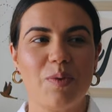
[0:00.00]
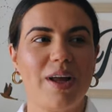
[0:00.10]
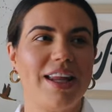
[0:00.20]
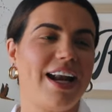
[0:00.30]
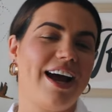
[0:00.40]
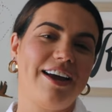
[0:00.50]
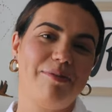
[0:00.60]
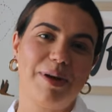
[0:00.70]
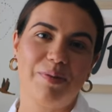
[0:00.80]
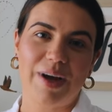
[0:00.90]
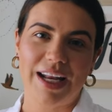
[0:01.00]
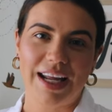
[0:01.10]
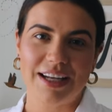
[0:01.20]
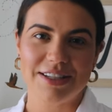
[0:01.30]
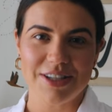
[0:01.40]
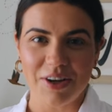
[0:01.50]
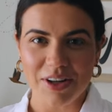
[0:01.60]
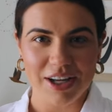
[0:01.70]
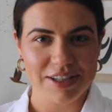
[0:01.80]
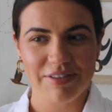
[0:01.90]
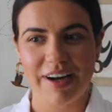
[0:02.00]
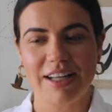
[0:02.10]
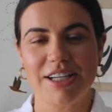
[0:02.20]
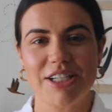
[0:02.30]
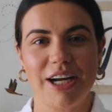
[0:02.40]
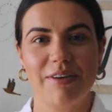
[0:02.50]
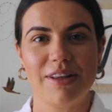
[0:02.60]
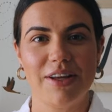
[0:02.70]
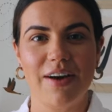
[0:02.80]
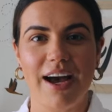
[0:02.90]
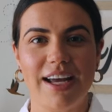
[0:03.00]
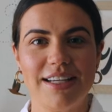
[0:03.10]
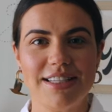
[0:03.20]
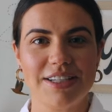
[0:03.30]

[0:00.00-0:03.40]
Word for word: one that I have been waiting so long to finally share with you guys.